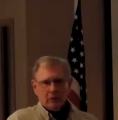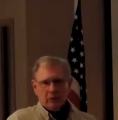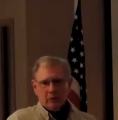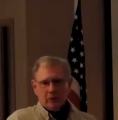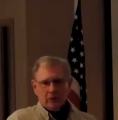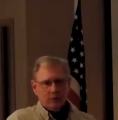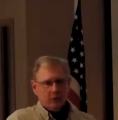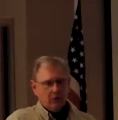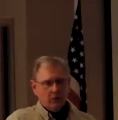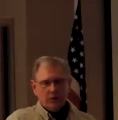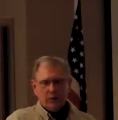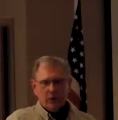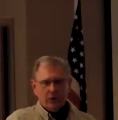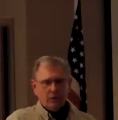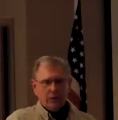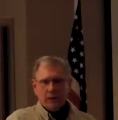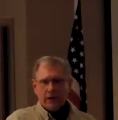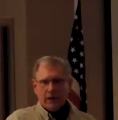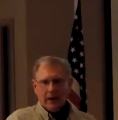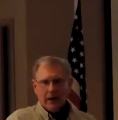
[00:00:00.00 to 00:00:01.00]
is is you
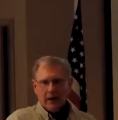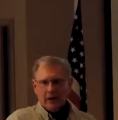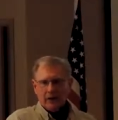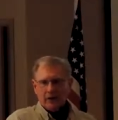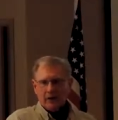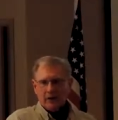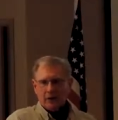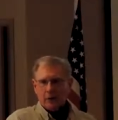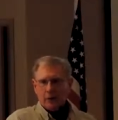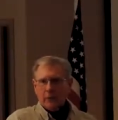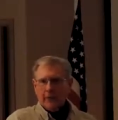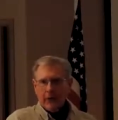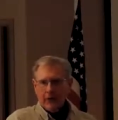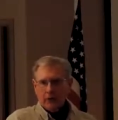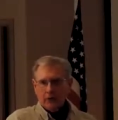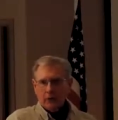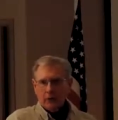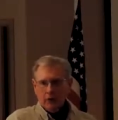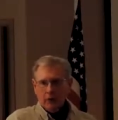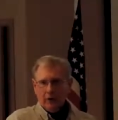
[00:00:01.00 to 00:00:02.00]
shouldn't build a house here
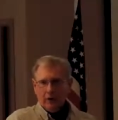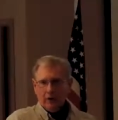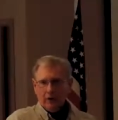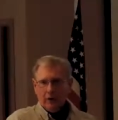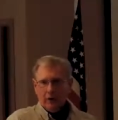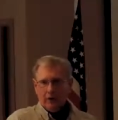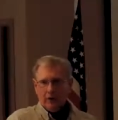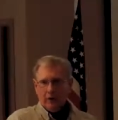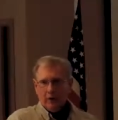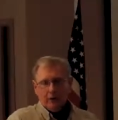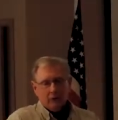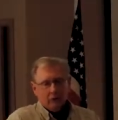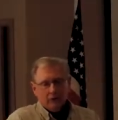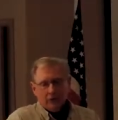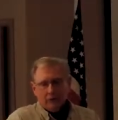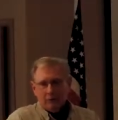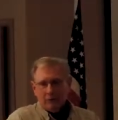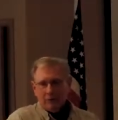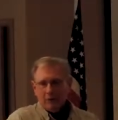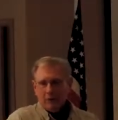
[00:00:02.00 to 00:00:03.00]
without doing that because
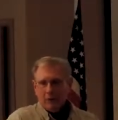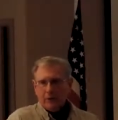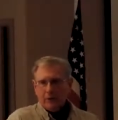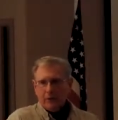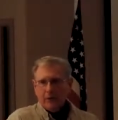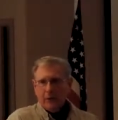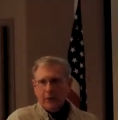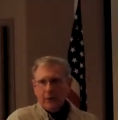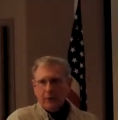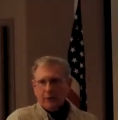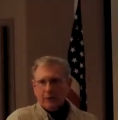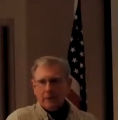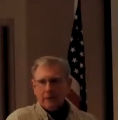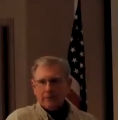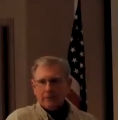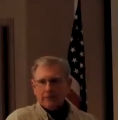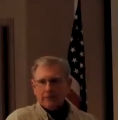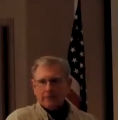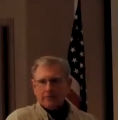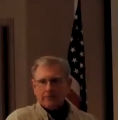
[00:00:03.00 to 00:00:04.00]
of what can happen.
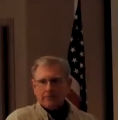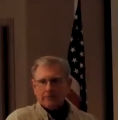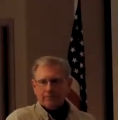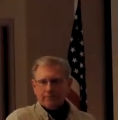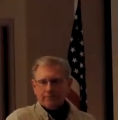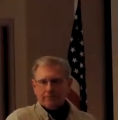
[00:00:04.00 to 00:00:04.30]
Mm -hmm.